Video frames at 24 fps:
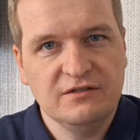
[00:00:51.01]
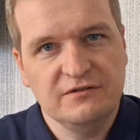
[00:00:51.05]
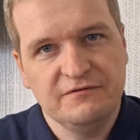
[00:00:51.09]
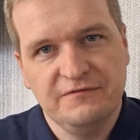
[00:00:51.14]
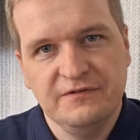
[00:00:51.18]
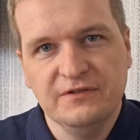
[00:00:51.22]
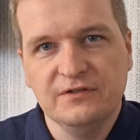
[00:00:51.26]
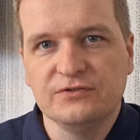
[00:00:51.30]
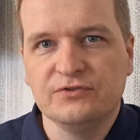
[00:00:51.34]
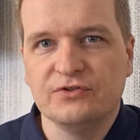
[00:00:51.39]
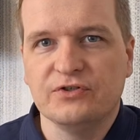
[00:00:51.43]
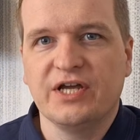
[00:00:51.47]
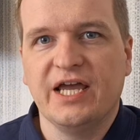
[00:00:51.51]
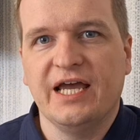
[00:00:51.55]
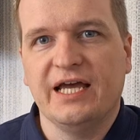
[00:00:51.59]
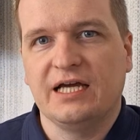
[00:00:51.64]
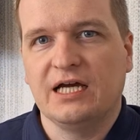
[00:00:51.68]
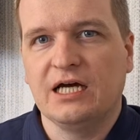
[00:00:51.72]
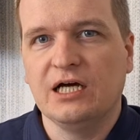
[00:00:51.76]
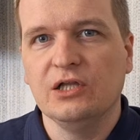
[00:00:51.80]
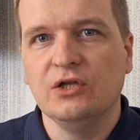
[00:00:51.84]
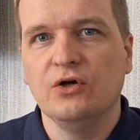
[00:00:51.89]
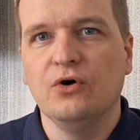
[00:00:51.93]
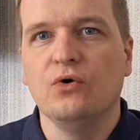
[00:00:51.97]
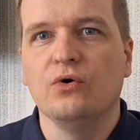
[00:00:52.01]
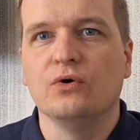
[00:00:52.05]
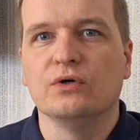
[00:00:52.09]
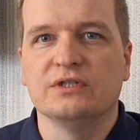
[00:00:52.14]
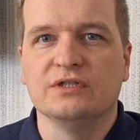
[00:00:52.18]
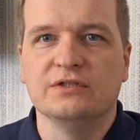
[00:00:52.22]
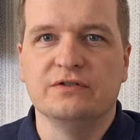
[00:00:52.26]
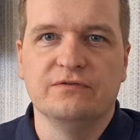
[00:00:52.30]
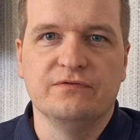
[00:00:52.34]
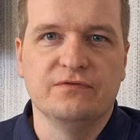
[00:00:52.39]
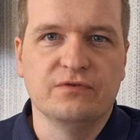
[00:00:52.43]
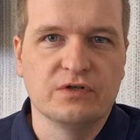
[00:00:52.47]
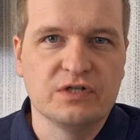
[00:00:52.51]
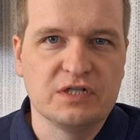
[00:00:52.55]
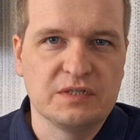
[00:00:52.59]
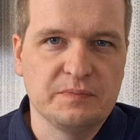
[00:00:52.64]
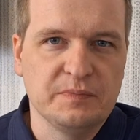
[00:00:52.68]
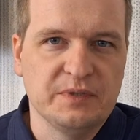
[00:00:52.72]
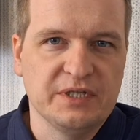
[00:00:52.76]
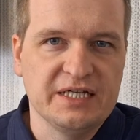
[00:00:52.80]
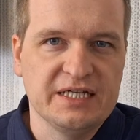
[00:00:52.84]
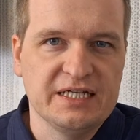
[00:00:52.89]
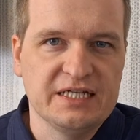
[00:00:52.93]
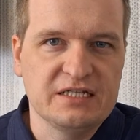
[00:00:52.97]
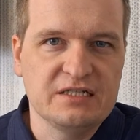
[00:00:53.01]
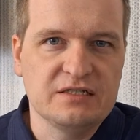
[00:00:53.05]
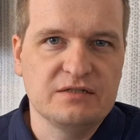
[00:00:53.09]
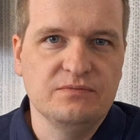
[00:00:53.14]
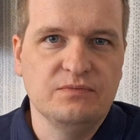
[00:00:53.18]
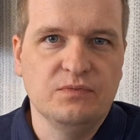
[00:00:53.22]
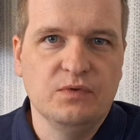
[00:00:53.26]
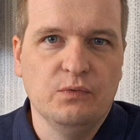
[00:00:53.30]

filter get clogged in the first place?